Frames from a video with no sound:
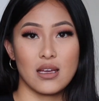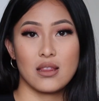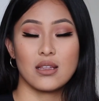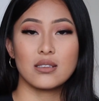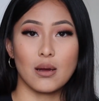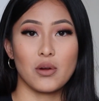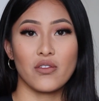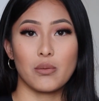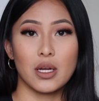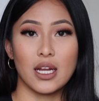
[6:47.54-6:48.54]
in the summer,
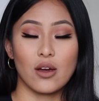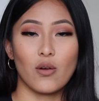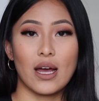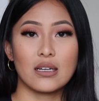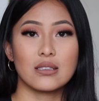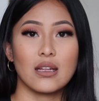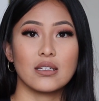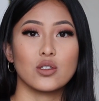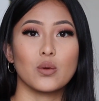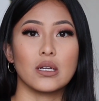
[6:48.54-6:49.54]
if I'm getting it waxed, I like
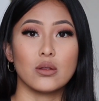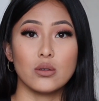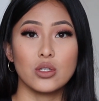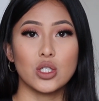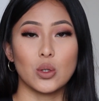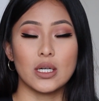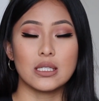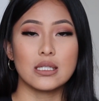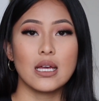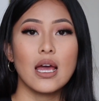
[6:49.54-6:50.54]
to wear loose
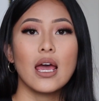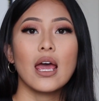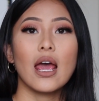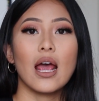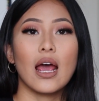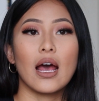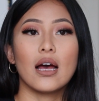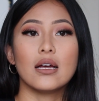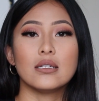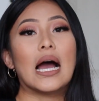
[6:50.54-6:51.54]
shorts,
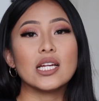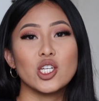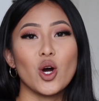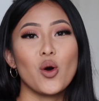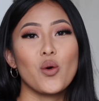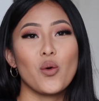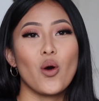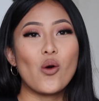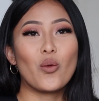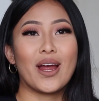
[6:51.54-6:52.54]
and I don't
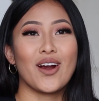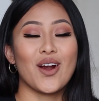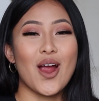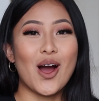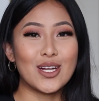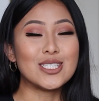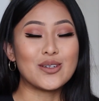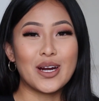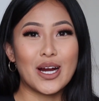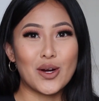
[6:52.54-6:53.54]
wear
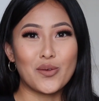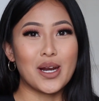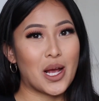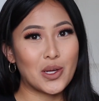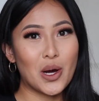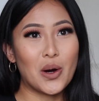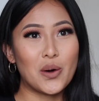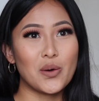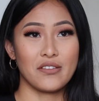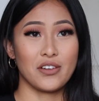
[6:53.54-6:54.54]
underwear when I
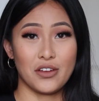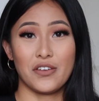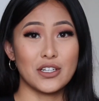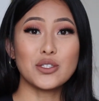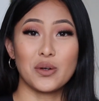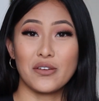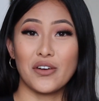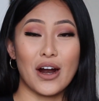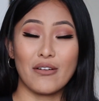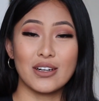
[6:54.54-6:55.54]
go. Like for the first
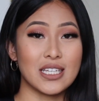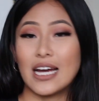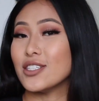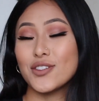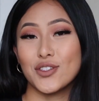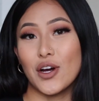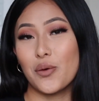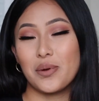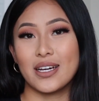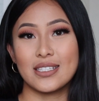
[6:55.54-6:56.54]
24 hours, I just
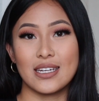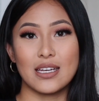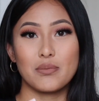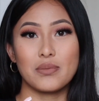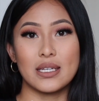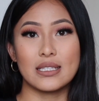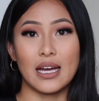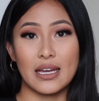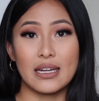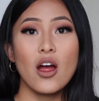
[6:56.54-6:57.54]
don't, because it could be
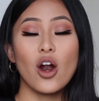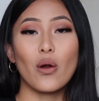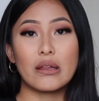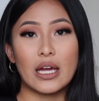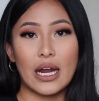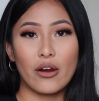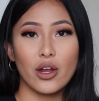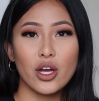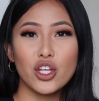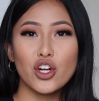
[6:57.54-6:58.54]
tight around the
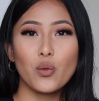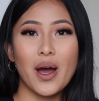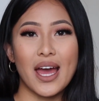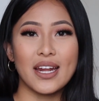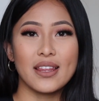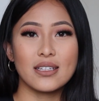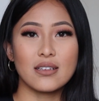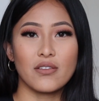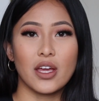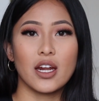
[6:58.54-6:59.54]
area, and you don't want anything
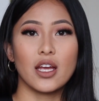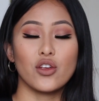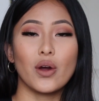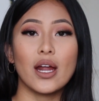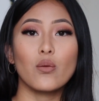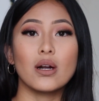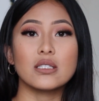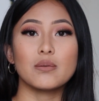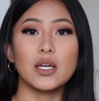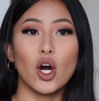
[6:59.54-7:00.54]
suffocating it. You kind of want it
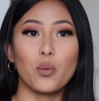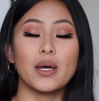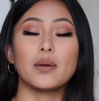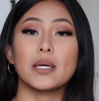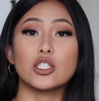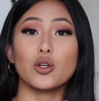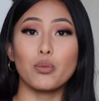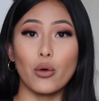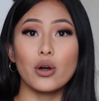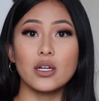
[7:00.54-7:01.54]
to be open, because your
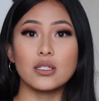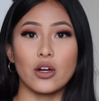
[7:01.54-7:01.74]
pores